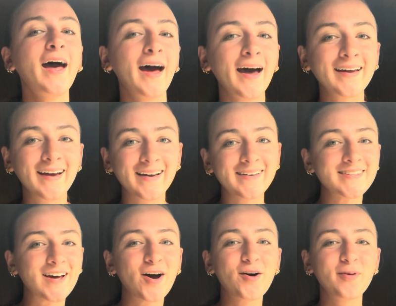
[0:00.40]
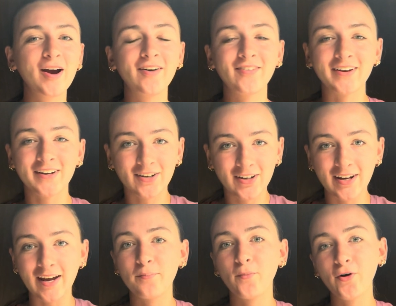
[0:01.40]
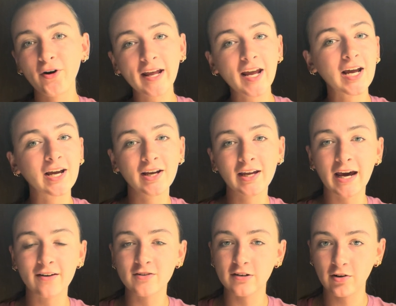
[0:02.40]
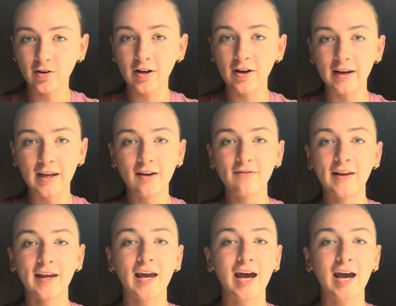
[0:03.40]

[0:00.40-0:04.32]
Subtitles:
Hi guys, I hope you're having a good morning, a good afternoon, a good evening.